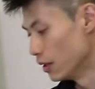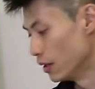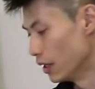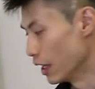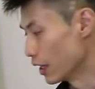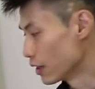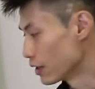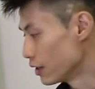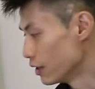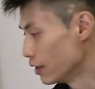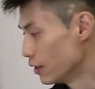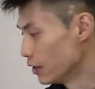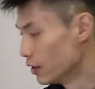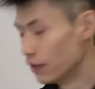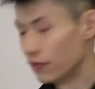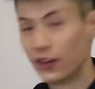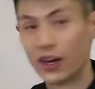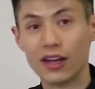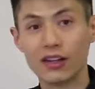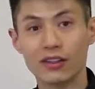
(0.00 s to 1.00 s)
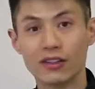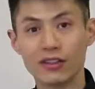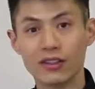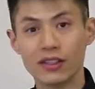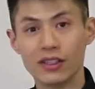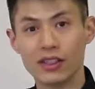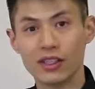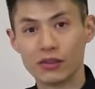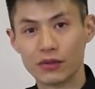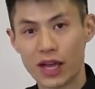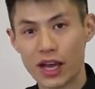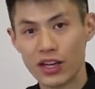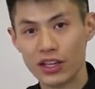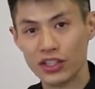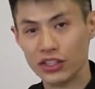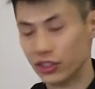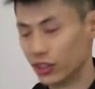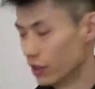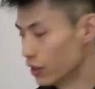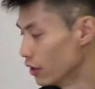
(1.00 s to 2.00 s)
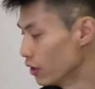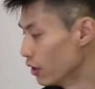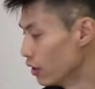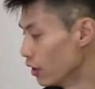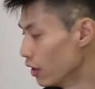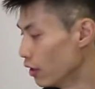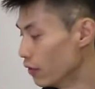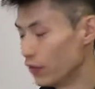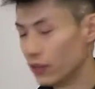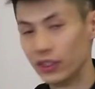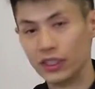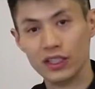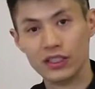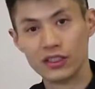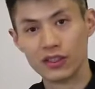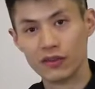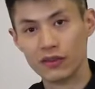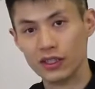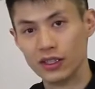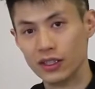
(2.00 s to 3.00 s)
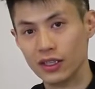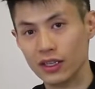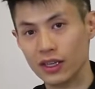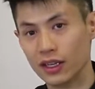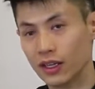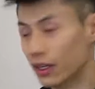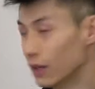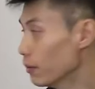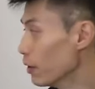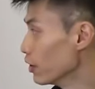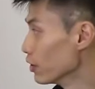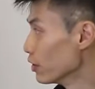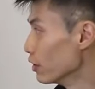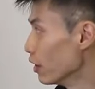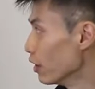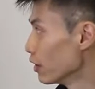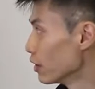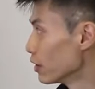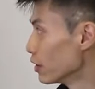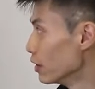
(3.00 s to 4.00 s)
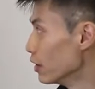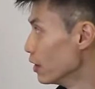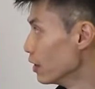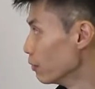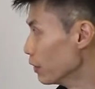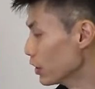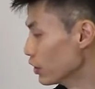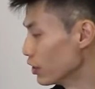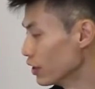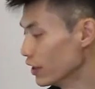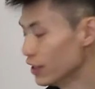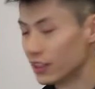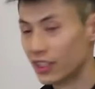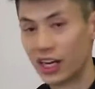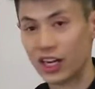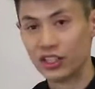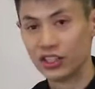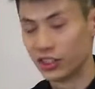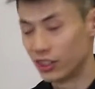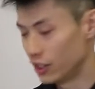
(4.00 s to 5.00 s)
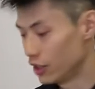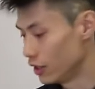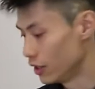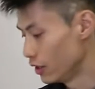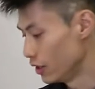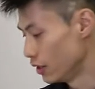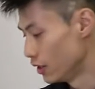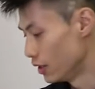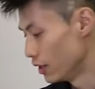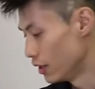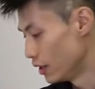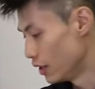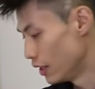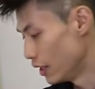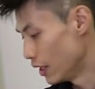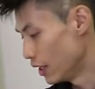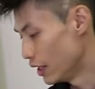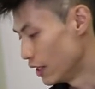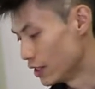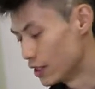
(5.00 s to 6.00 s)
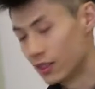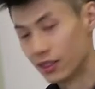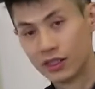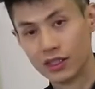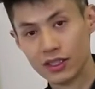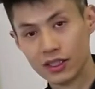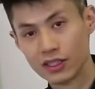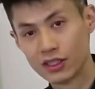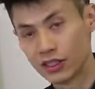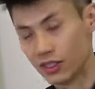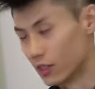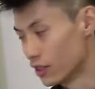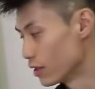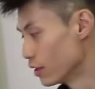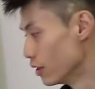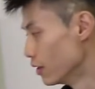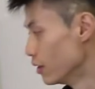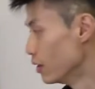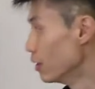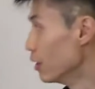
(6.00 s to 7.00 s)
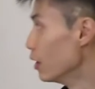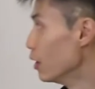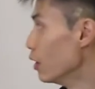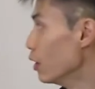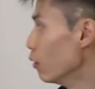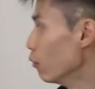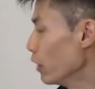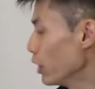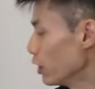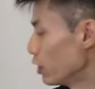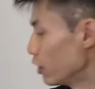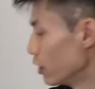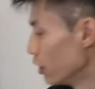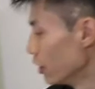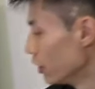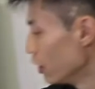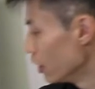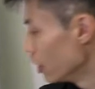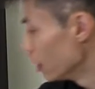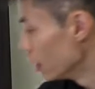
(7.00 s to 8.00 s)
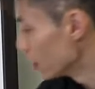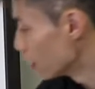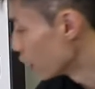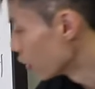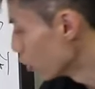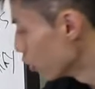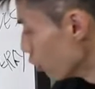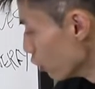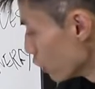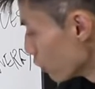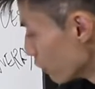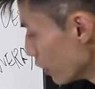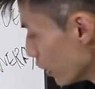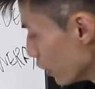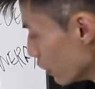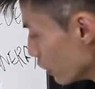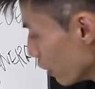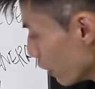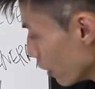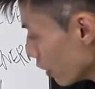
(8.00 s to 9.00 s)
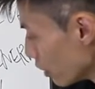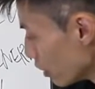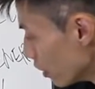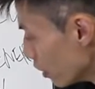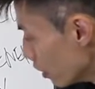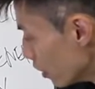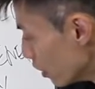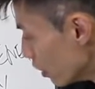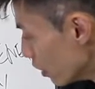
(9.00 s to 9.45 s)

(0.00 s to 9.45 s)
Next, the final strategy of each of the martial arts, Wing Chun and Tai Chi, is the distance. Wing Chun is a close range art.